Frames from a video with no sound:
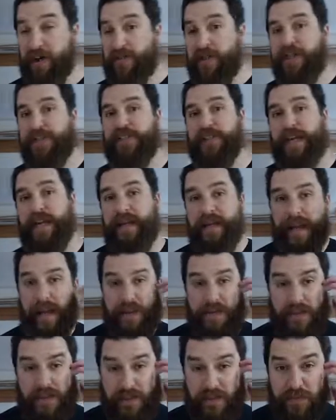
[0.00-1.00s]
much,
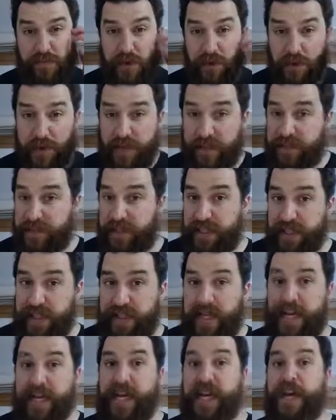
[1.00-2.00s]
and sort of more relevantly,
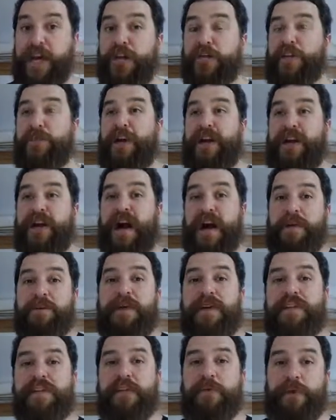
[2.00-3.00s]
no matter how
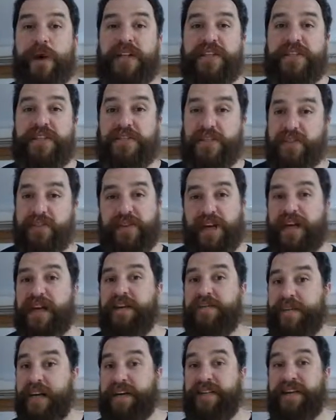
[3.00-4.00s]
much he wants to
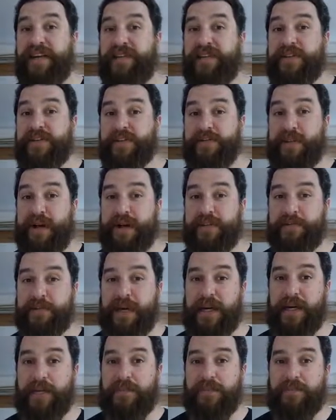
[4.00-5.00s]
survive that 500-pound
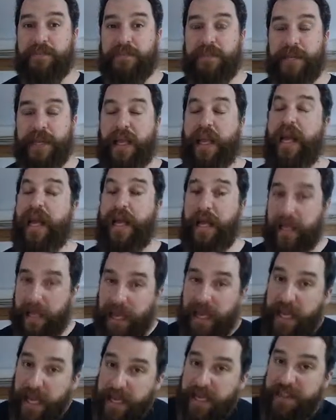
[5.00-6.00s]
bomb,
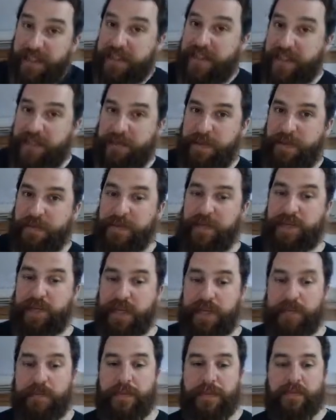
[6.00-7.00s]
he'll still be blown
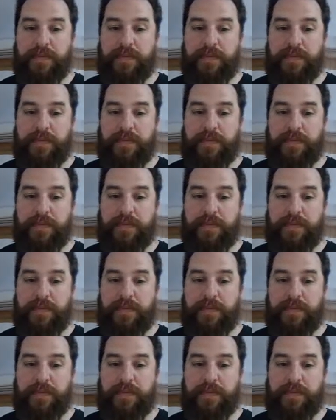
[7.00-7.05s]
up.